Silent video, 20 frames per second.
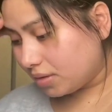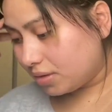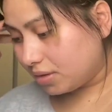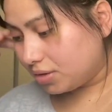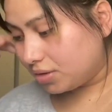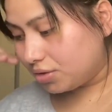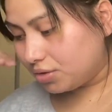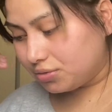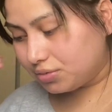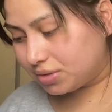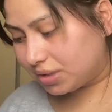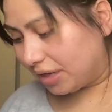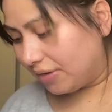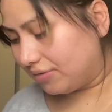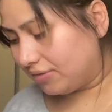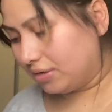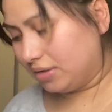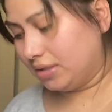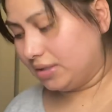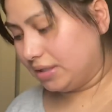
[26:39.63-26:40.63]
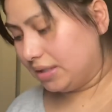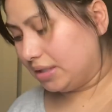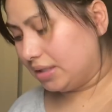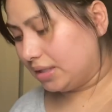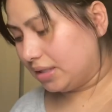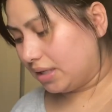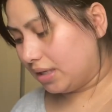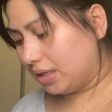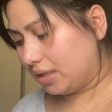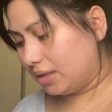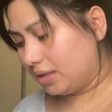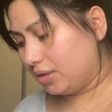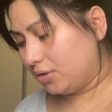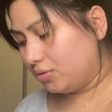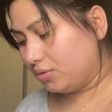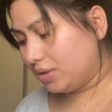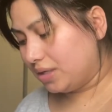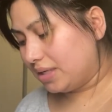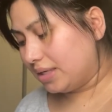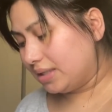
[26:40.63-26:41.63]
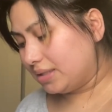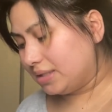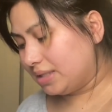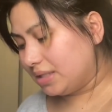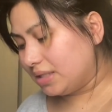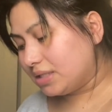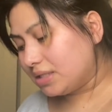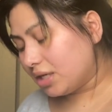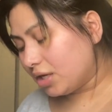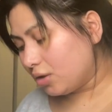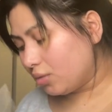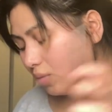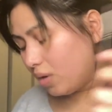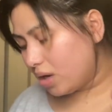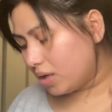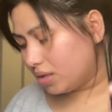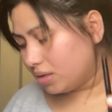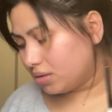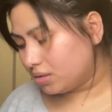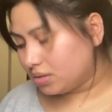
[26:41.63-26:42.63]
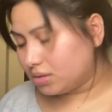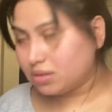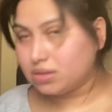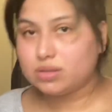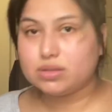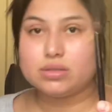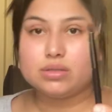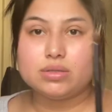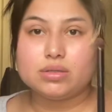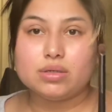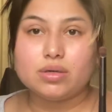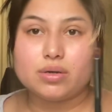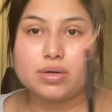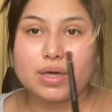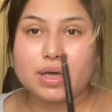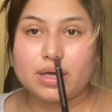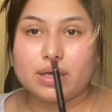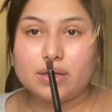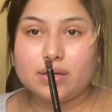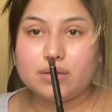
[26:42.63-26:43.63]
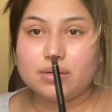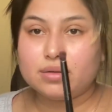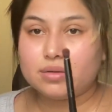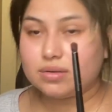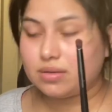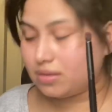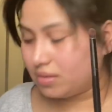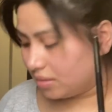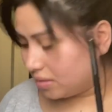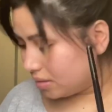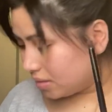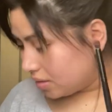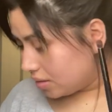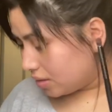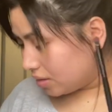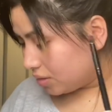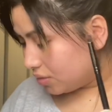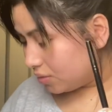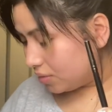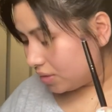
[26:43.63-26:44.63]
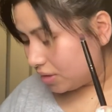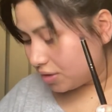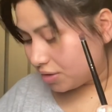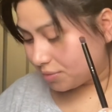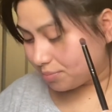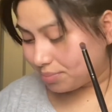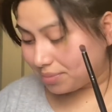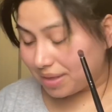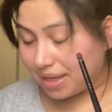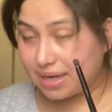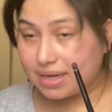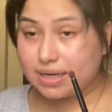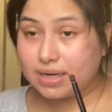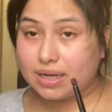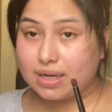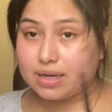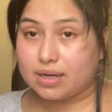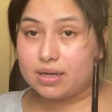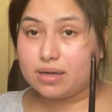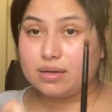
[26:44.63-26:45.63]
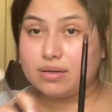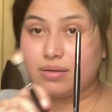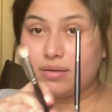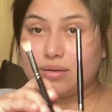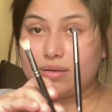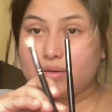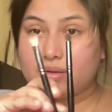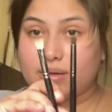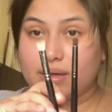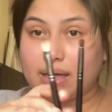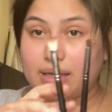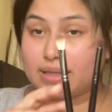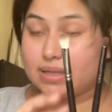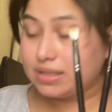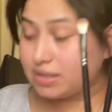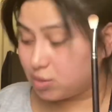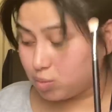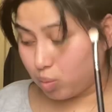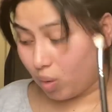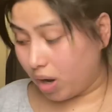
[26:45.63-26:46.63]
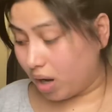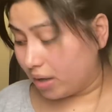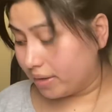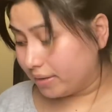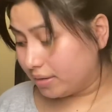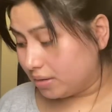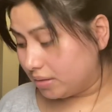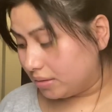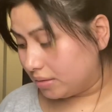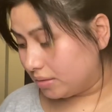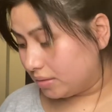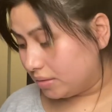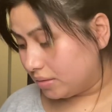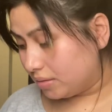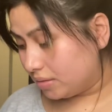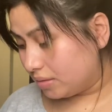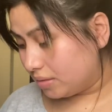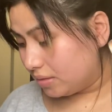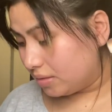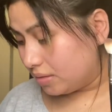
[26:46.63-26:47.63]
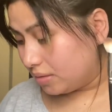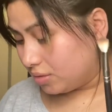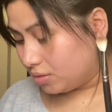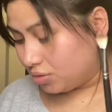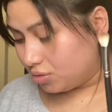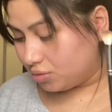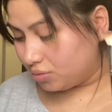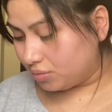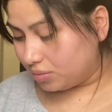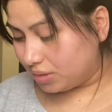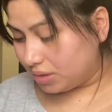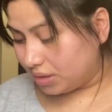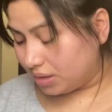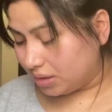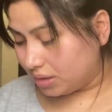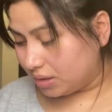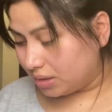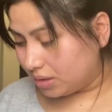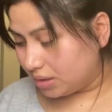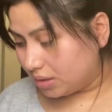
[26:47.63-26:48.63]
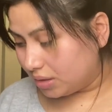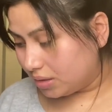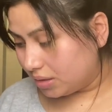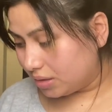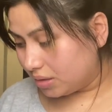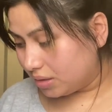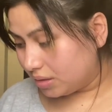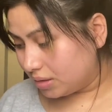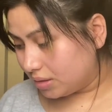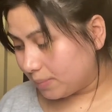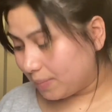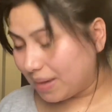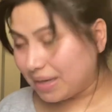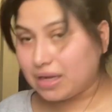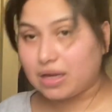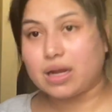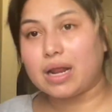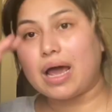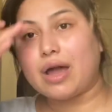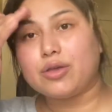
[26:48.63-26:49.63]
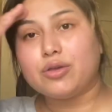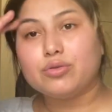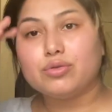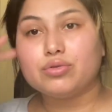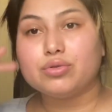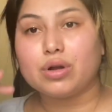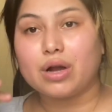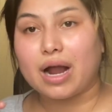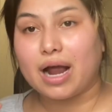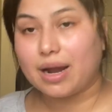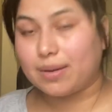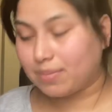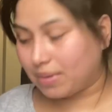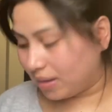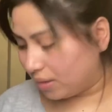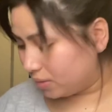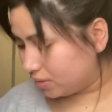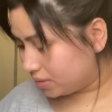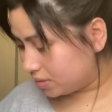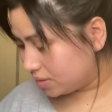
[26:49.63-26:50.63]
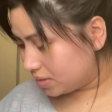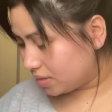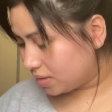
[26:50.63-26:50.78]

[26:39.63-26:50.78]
you definitely need a detail one. Okay, you need your blending, at least one. You need, depending on how you do your eyebrows,